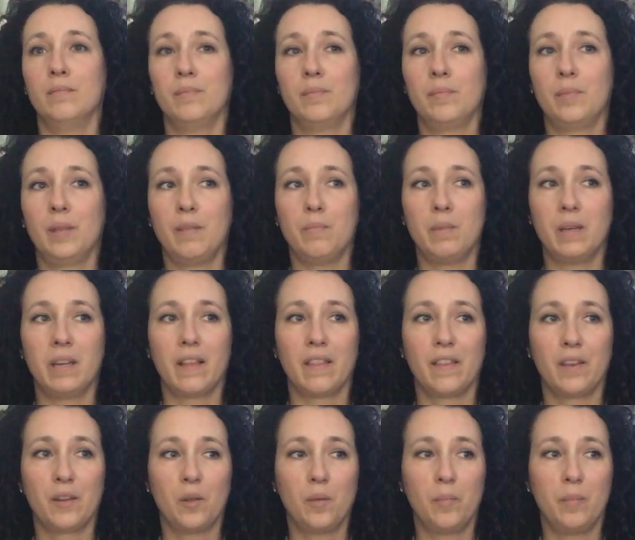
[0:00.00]
They've been a
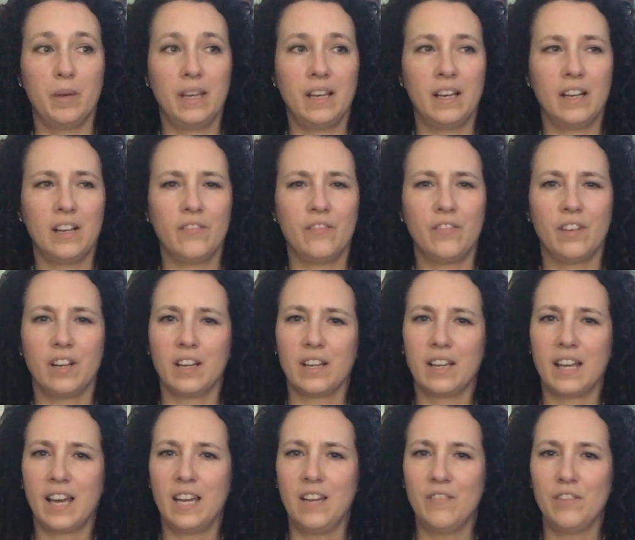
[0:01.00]
little bit of a
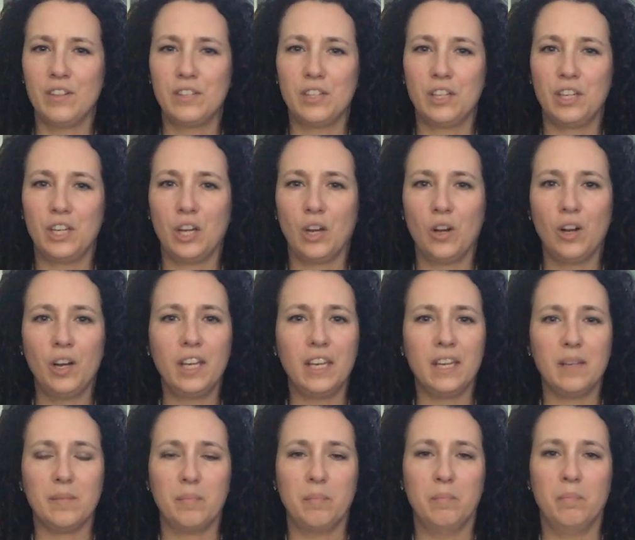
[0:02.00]
kind of a
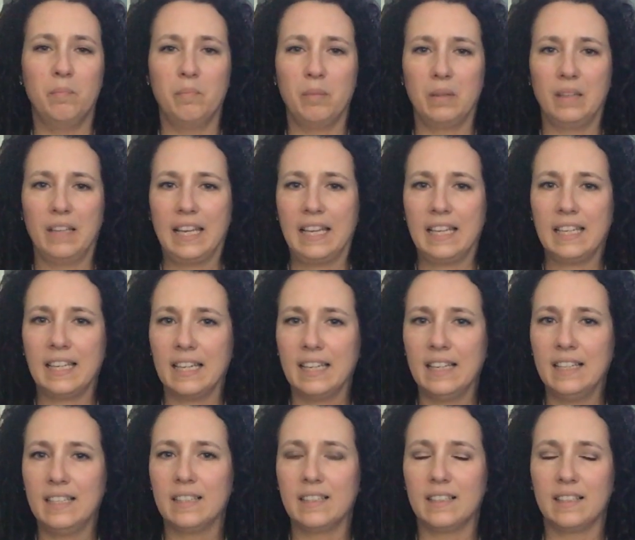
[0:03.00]
security
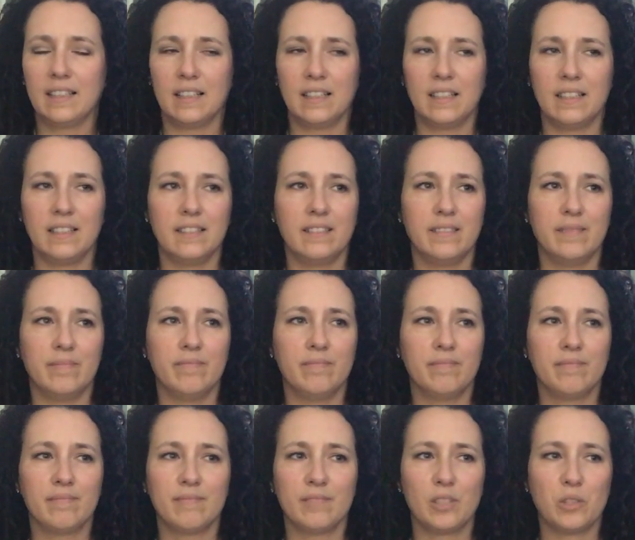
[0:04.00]
blanket
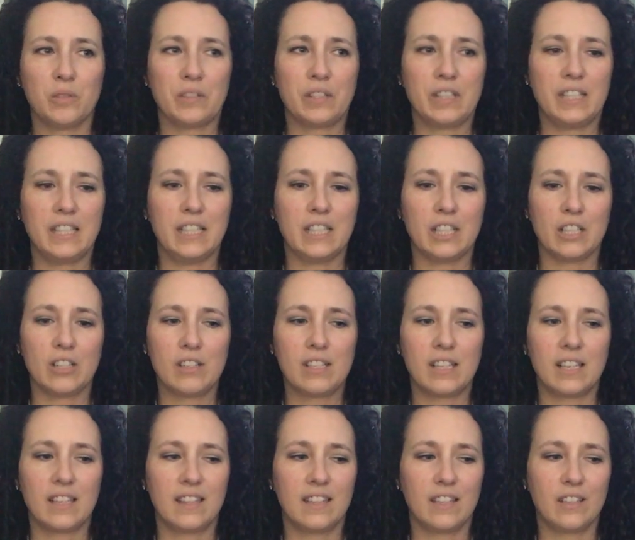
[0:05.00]
over the years.
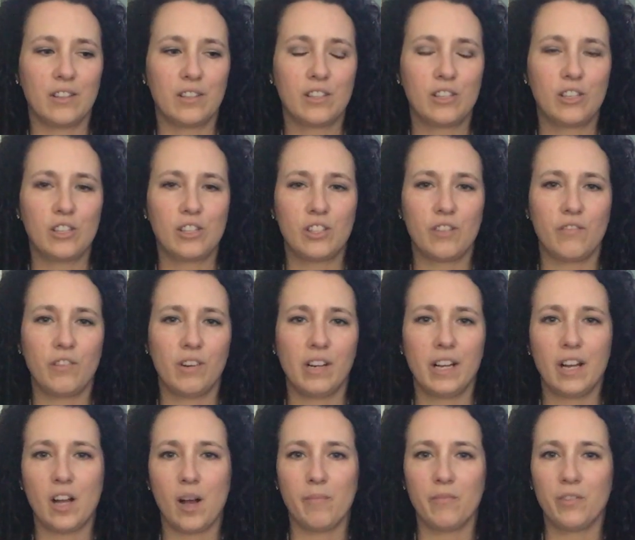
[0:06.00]
It's just a very
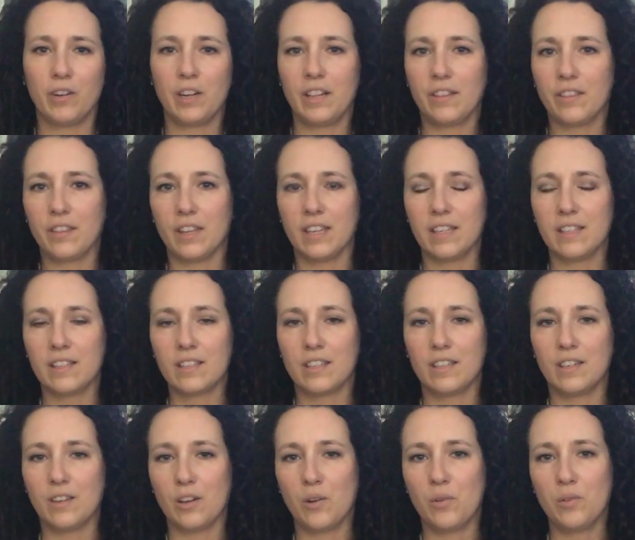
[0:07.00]
comforting thing to
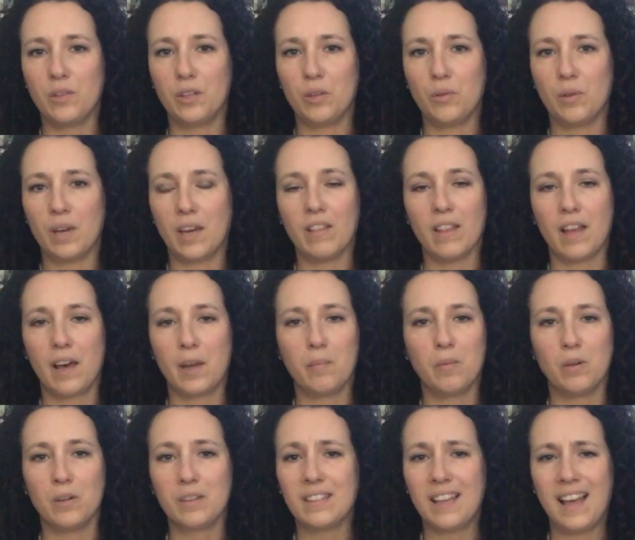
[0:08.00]
know that you have a lot of
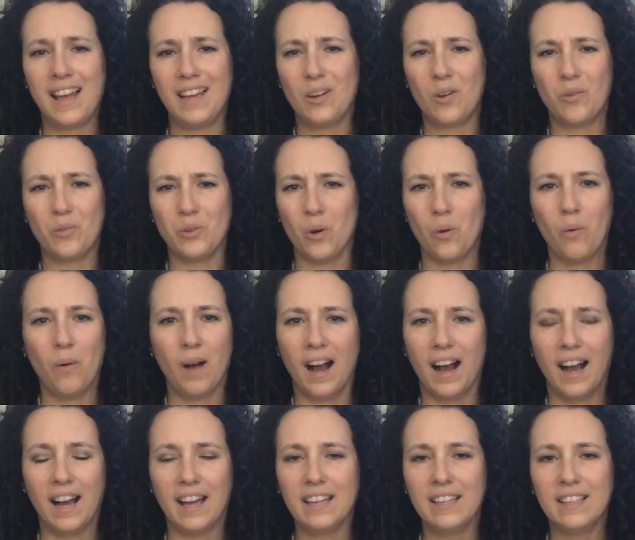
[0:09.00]
books. I don't know
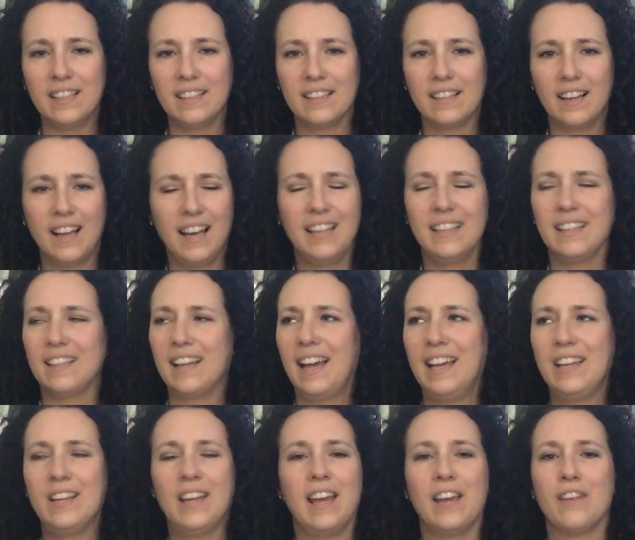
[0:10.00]
why.
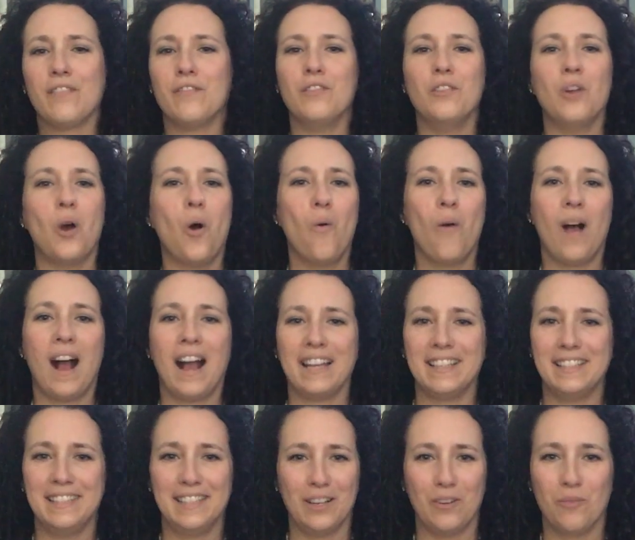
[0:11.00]
I have no
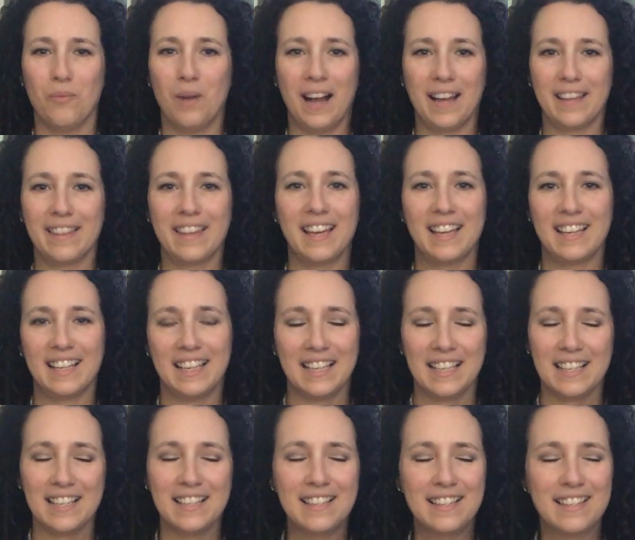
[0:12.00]
idea why that
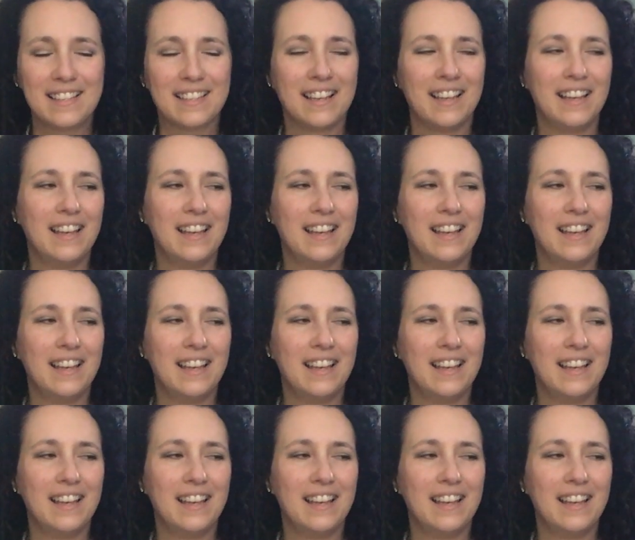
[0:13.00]
is.